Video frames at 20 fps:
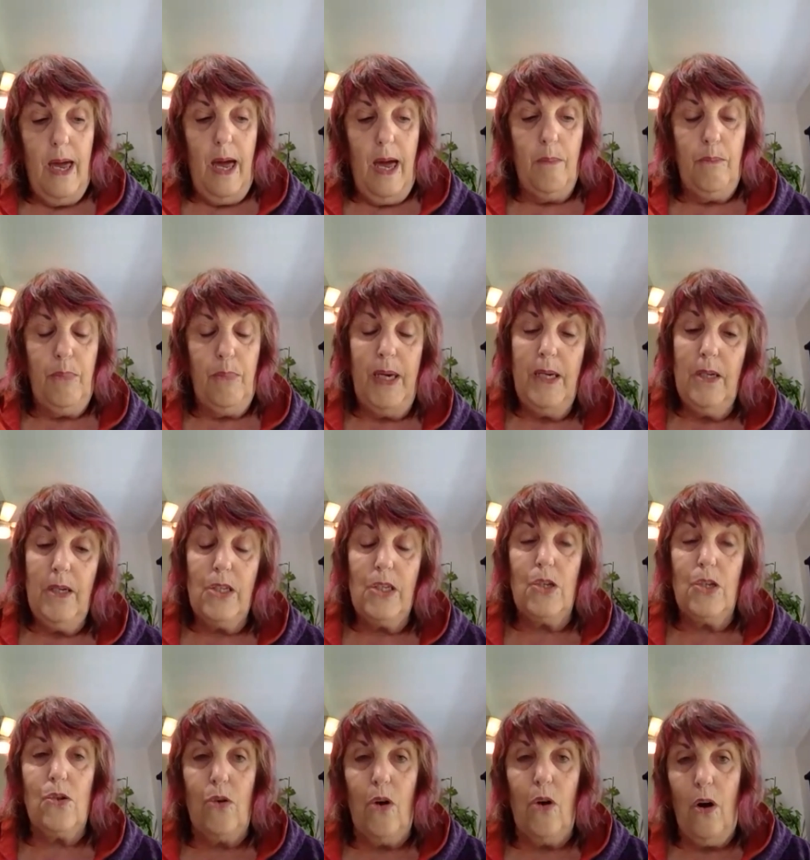And being a
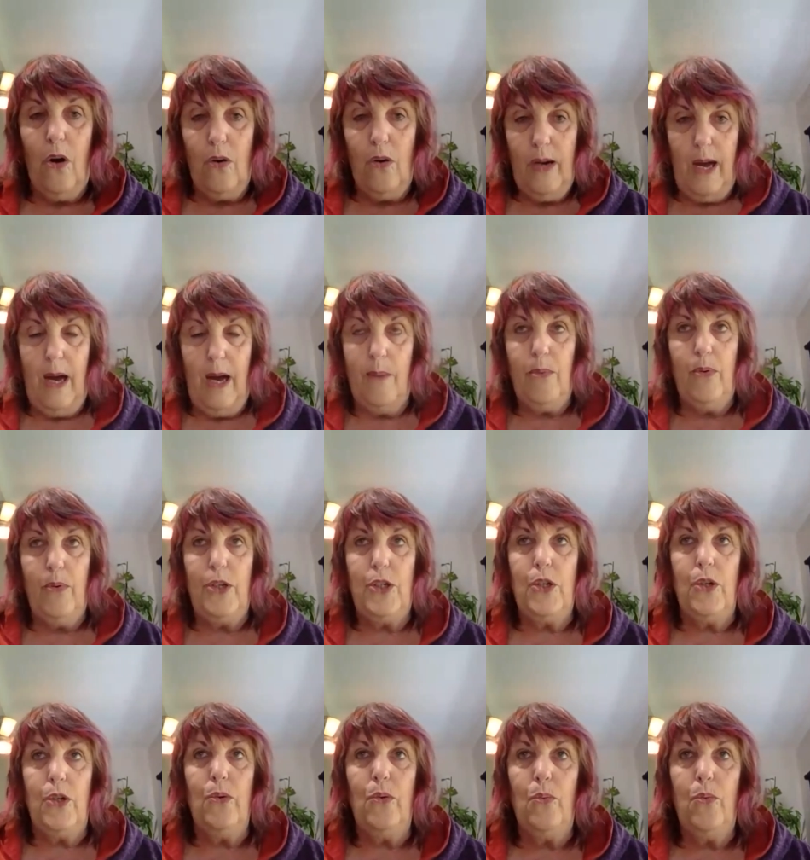strong
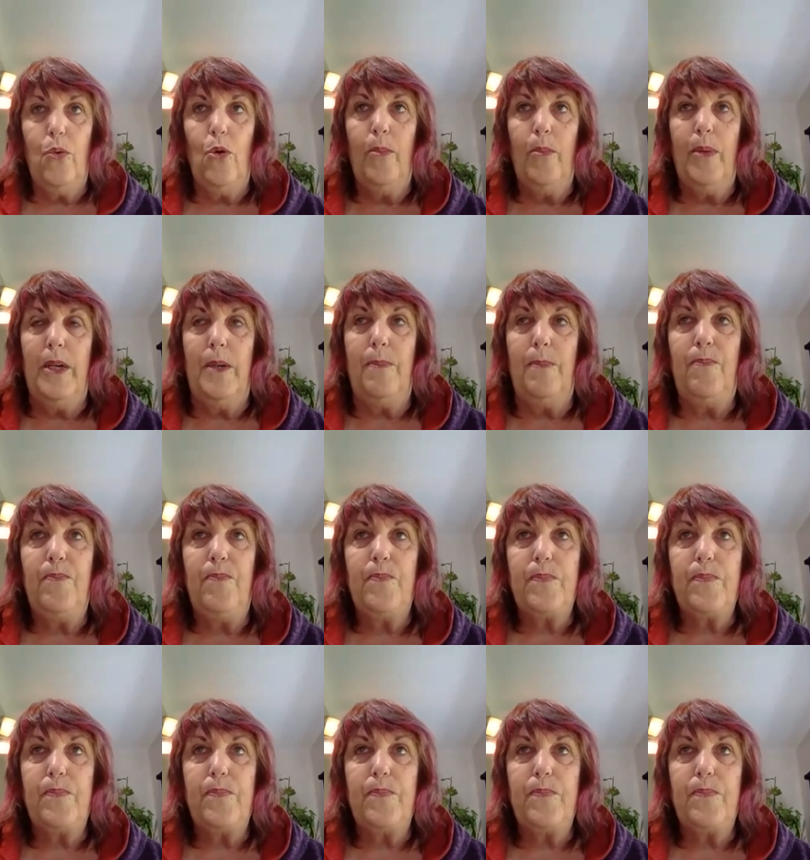Aboriginal woman,